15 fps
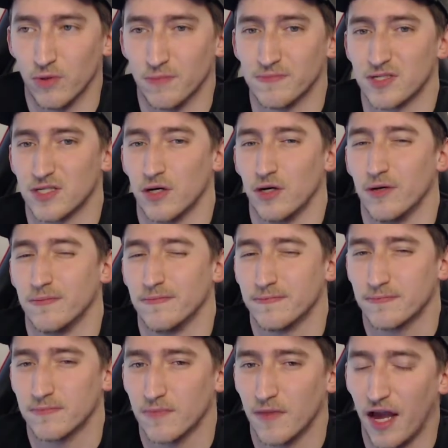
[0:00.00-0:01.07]
So
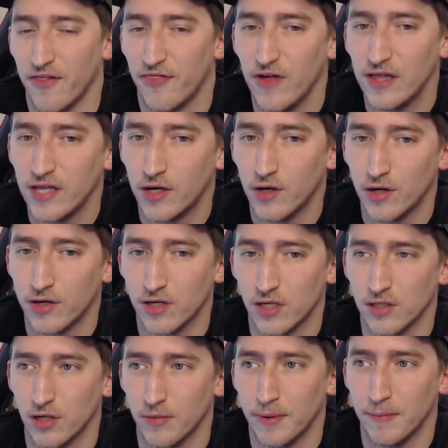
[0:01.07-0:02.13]
I think they could have done a
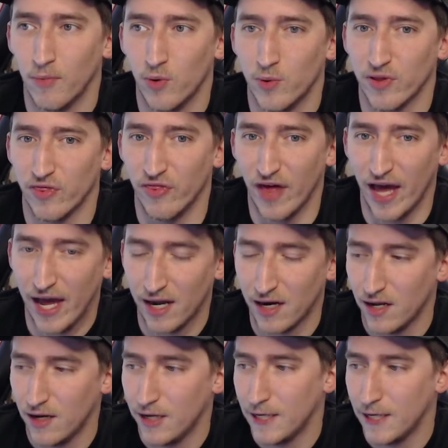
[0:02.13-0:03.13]
little bit more with that.